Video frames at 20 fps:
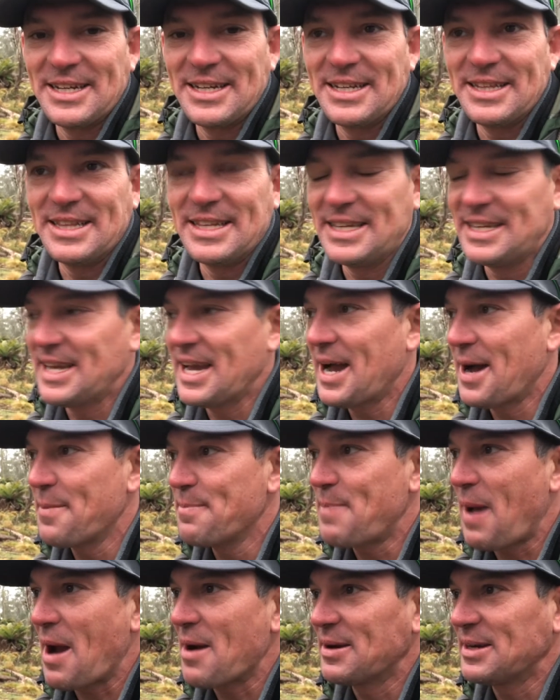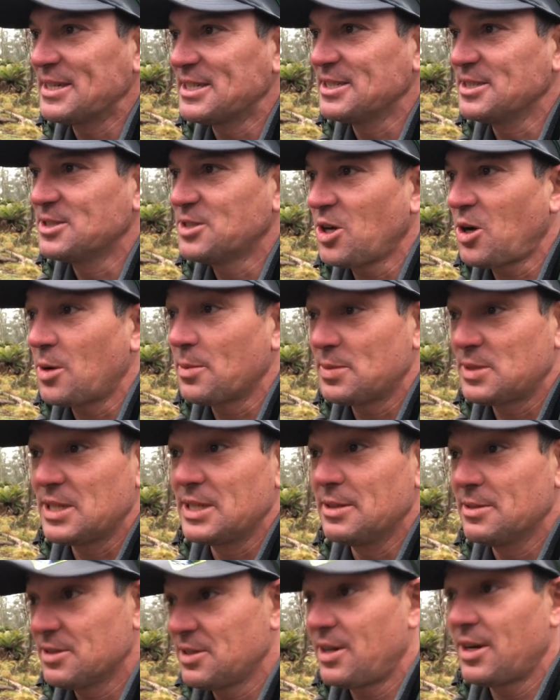in the uh, Barrington Tops, and he
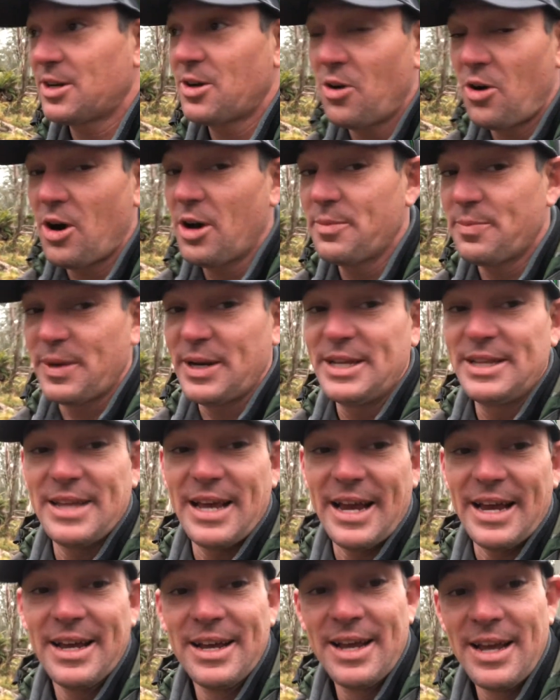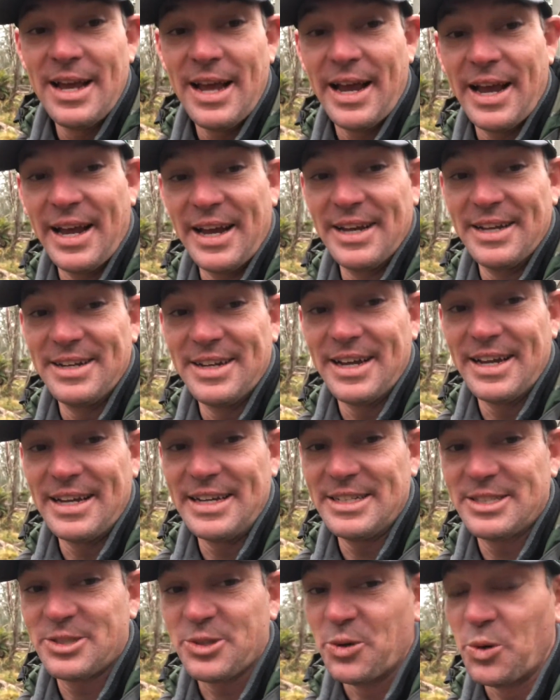was like, "Oh, I'd been there," and uh, he
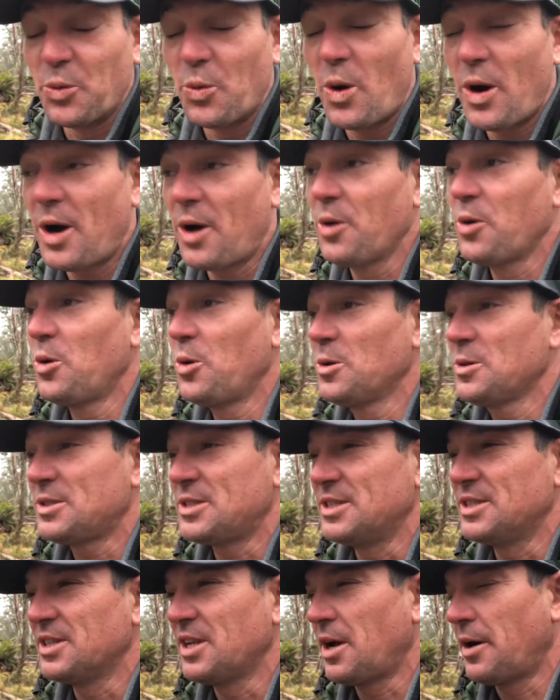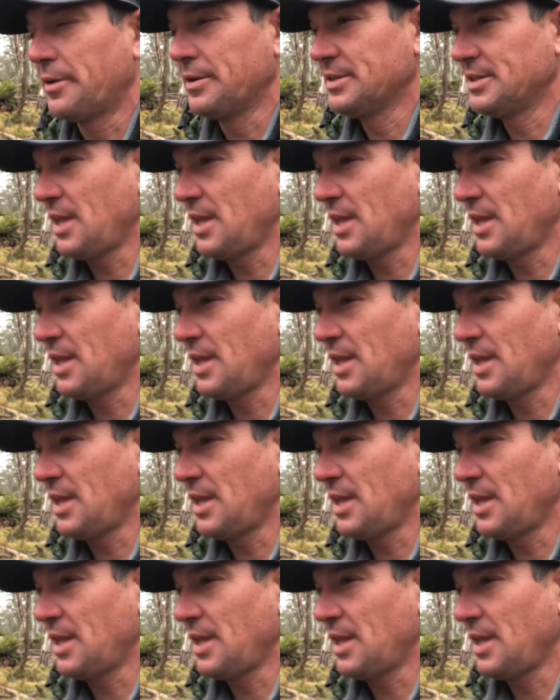saw wild horses, and I was